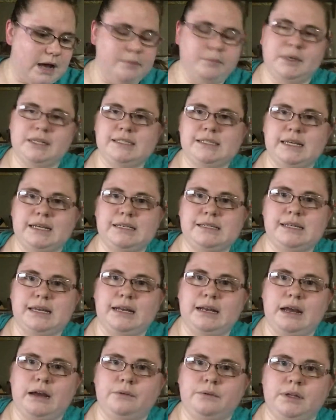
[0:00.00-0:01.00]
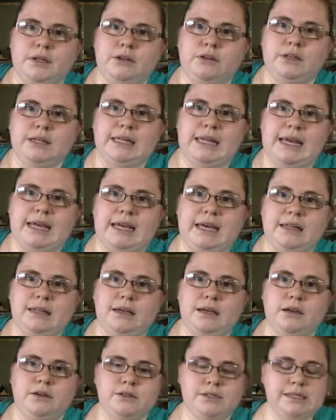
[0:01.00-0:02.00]
because like I said, I really only like
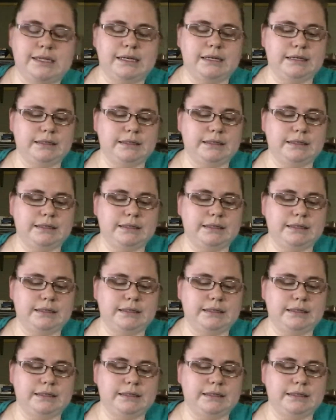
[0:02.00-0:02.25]
Helios